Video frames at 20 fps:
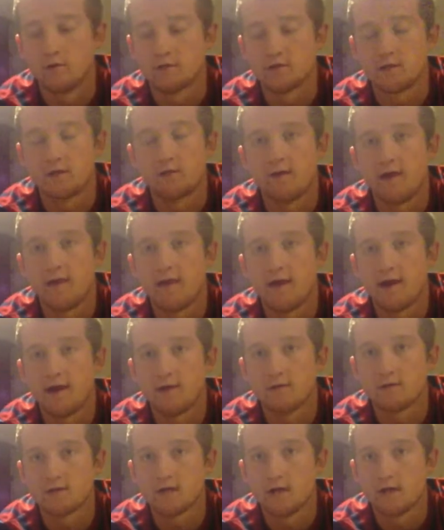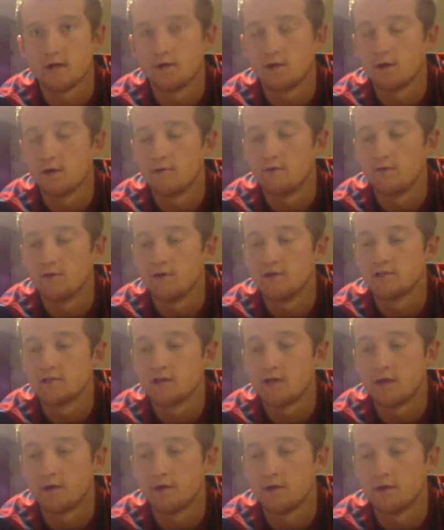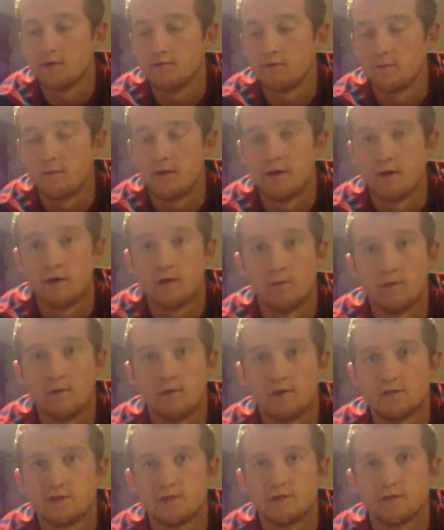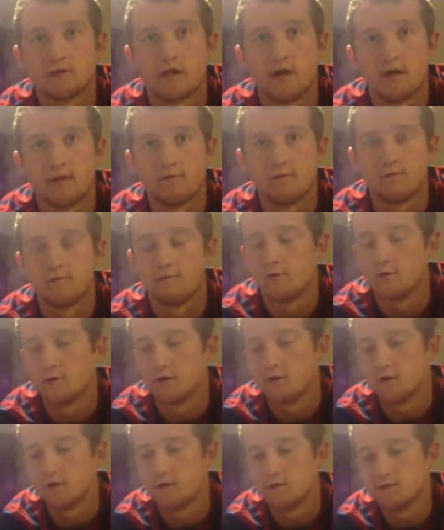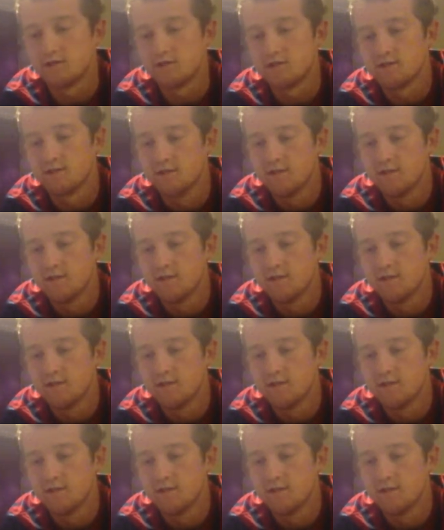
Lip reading: to create that outside curve or inside curve depending on which side of the foot you're using.